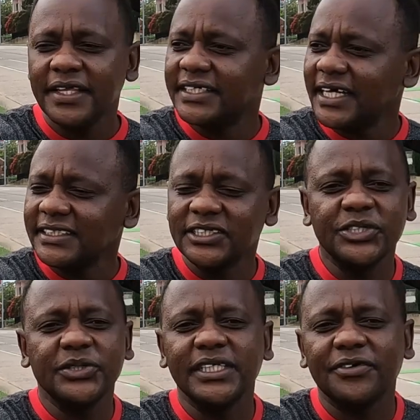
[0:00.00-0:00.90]
just
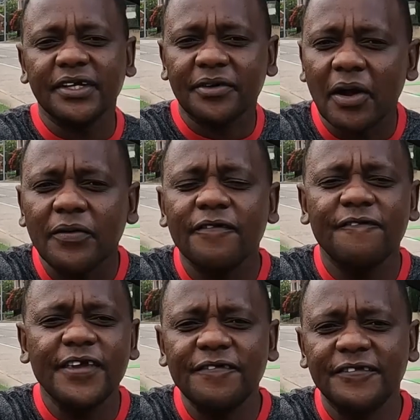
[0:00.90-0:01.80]
shoot at around
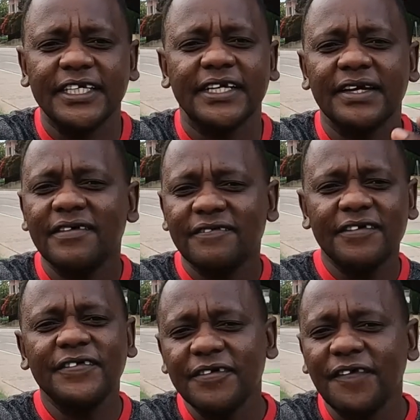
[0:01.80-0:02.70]
50,
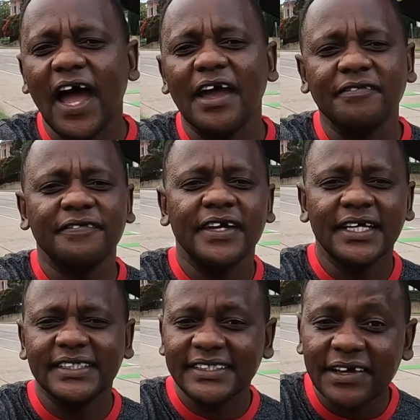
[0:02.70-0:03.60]
55,
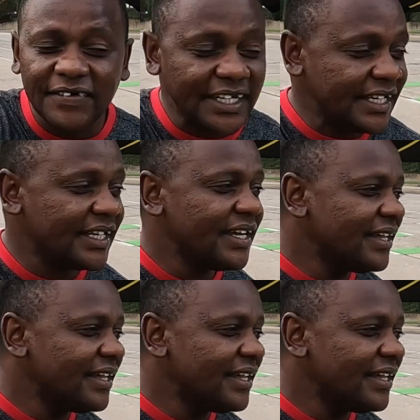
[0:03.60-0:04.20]
70.